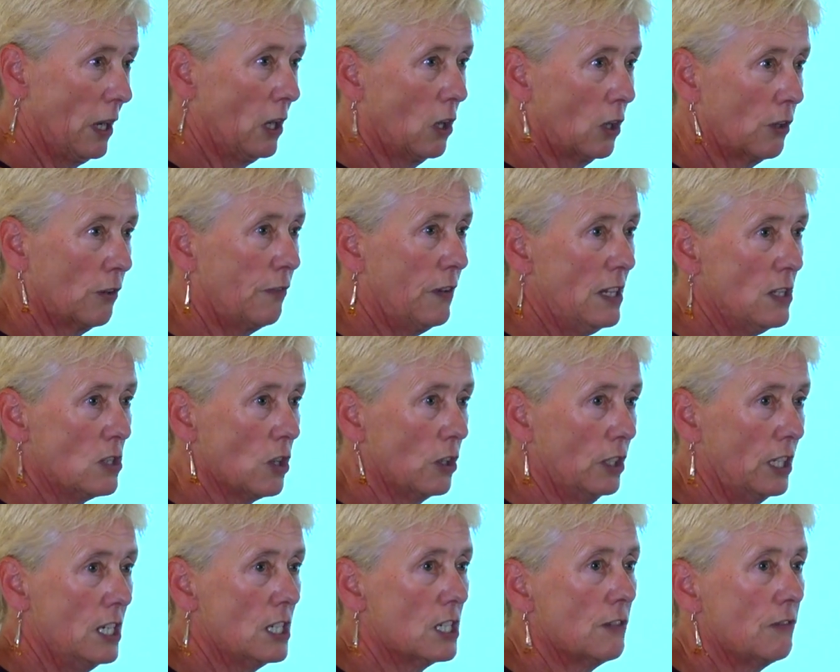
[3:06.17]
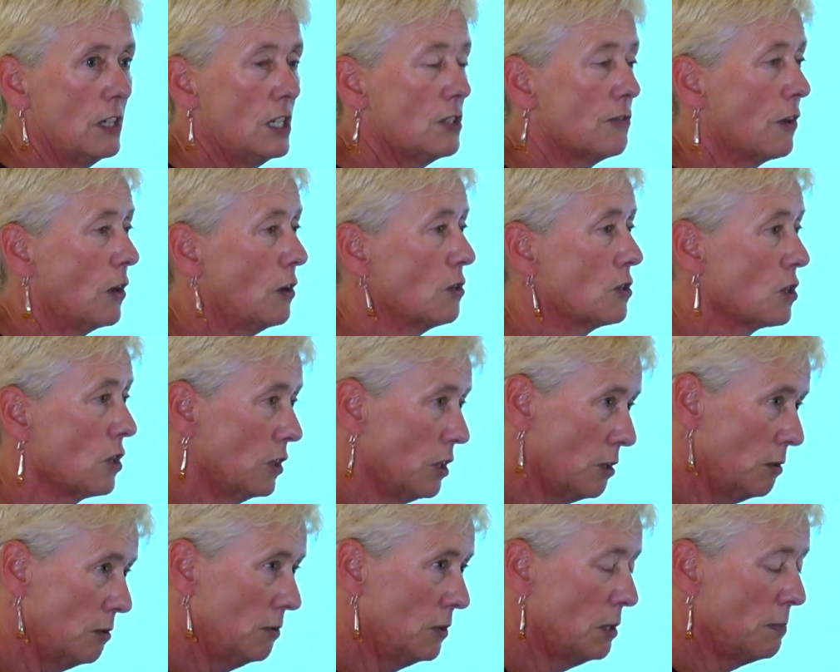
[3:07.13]
biographies on each of these folks on
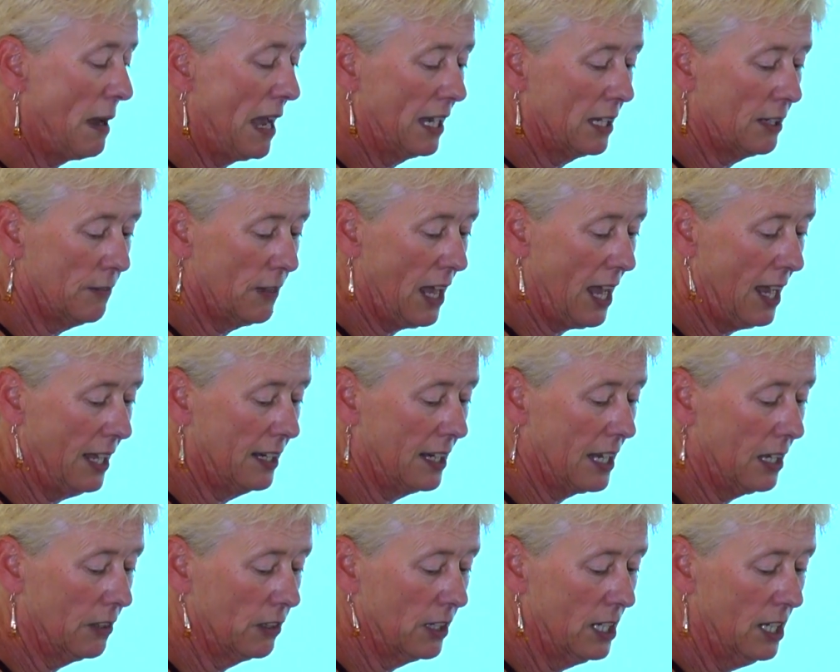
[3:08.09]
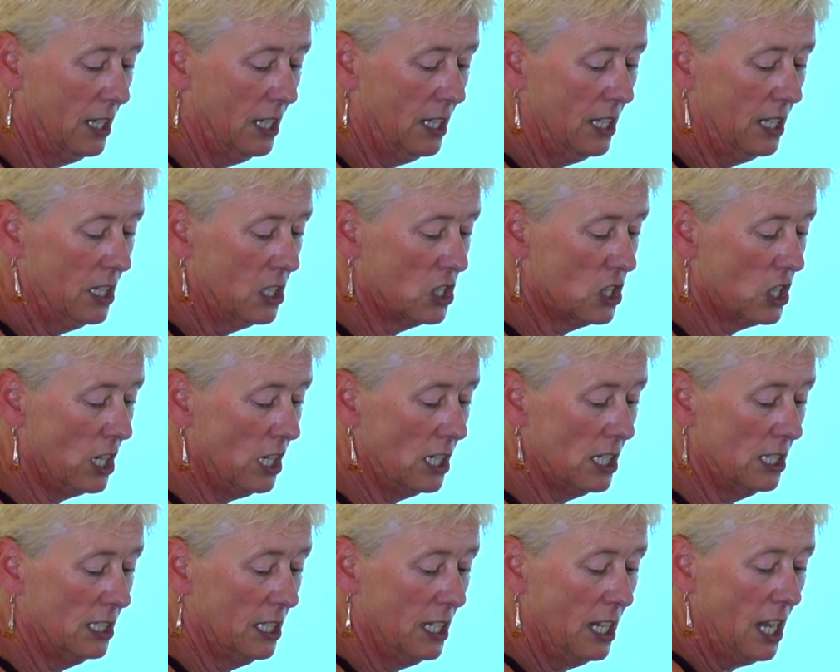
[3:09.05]
the back of the handout
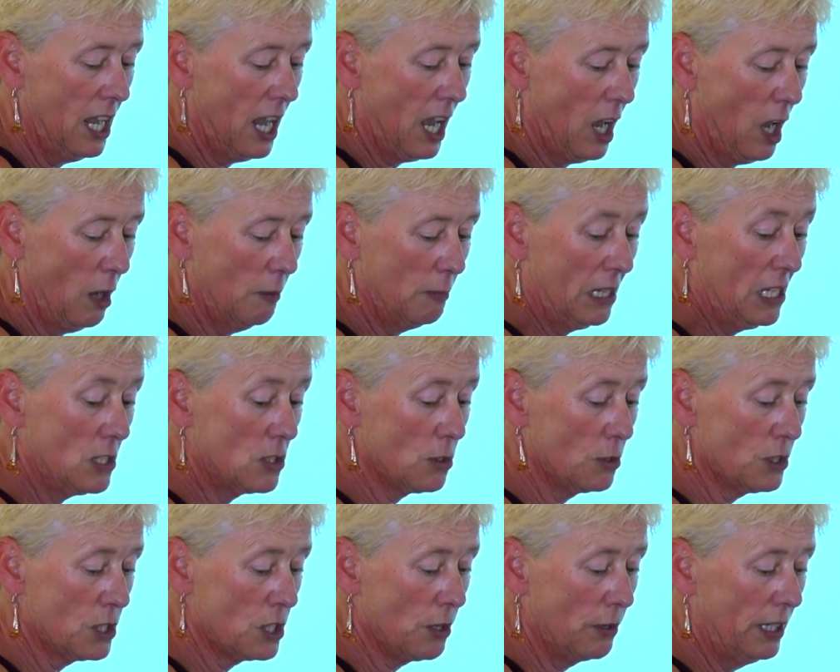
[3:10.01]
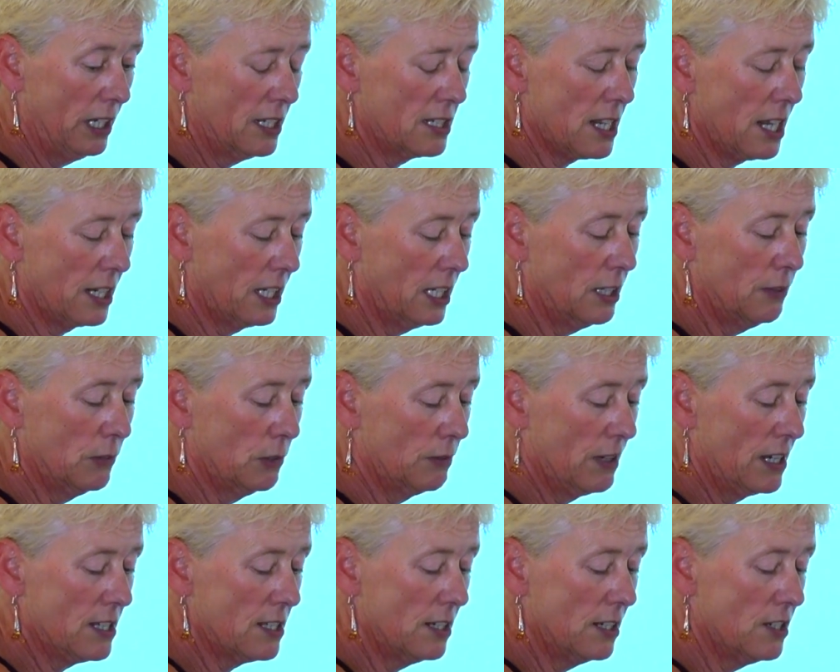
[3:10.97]
sheet. He's also an executive in
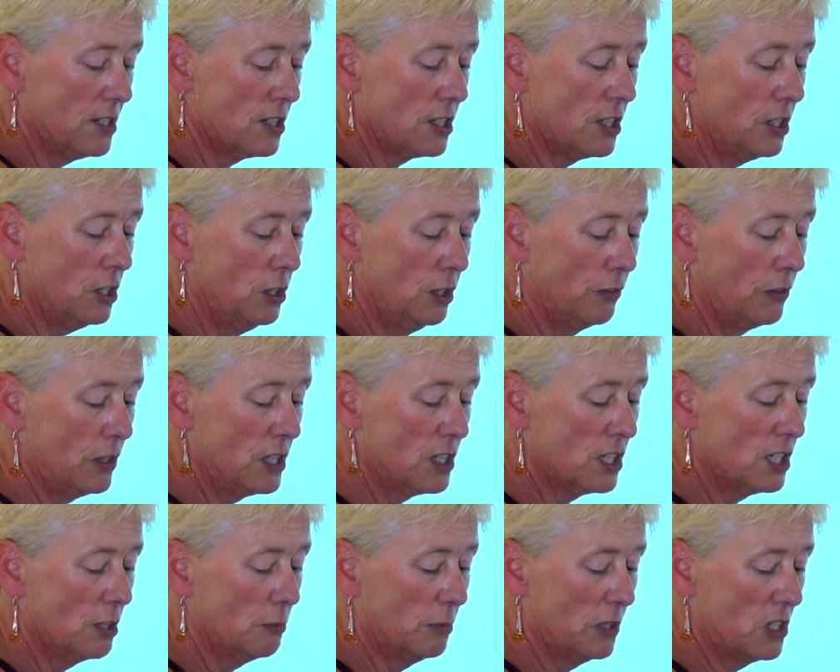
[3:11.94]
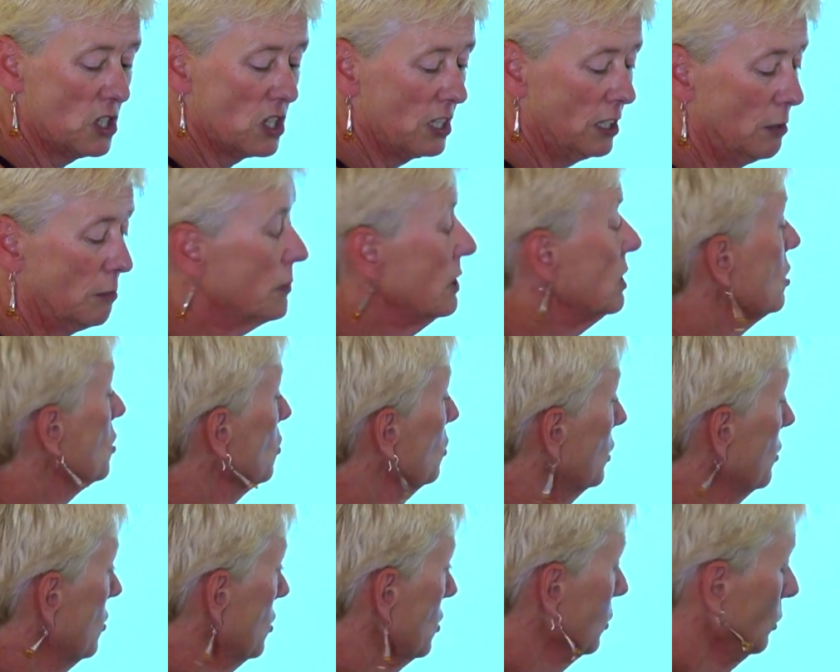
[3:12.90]
residence to the University of British Columbia's
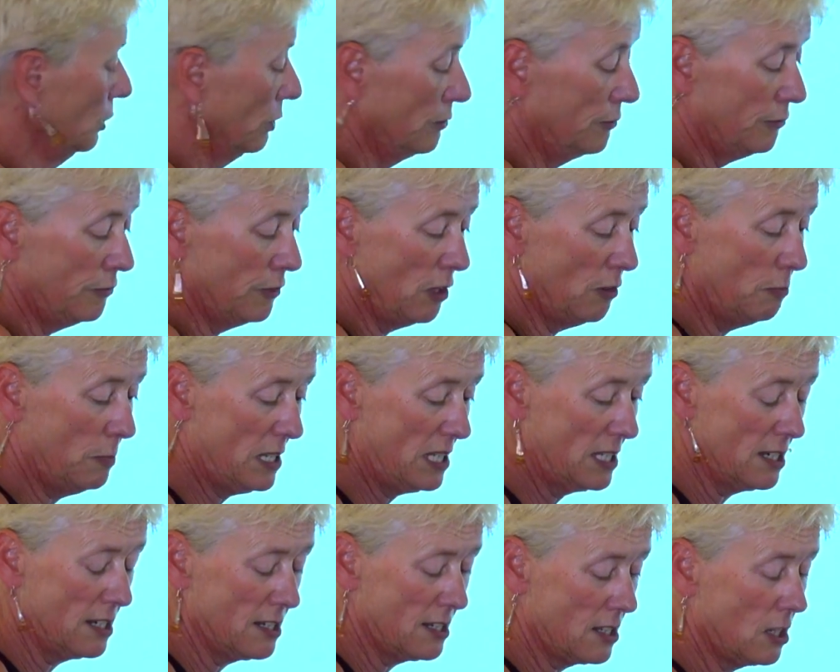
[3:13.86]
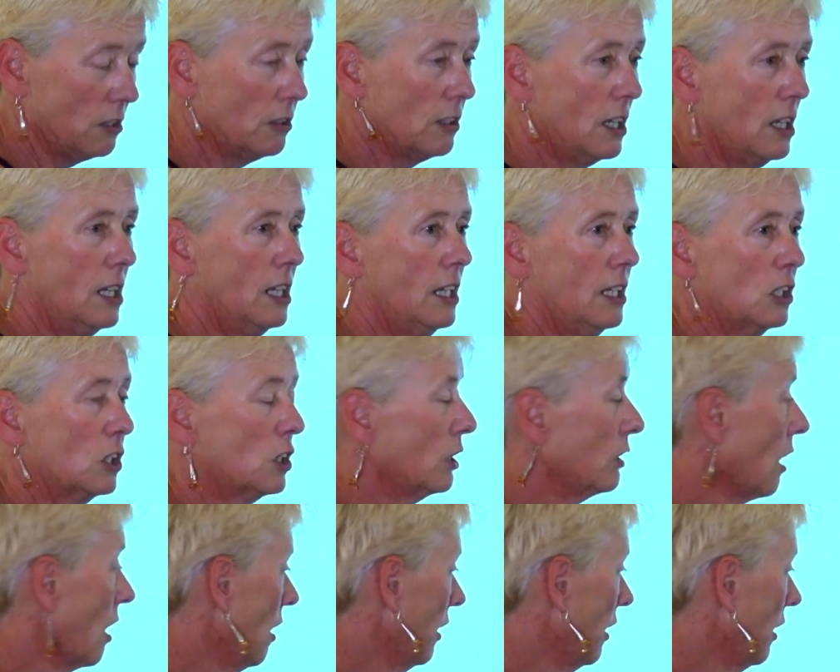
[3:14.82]
Sauder School of Business. So good and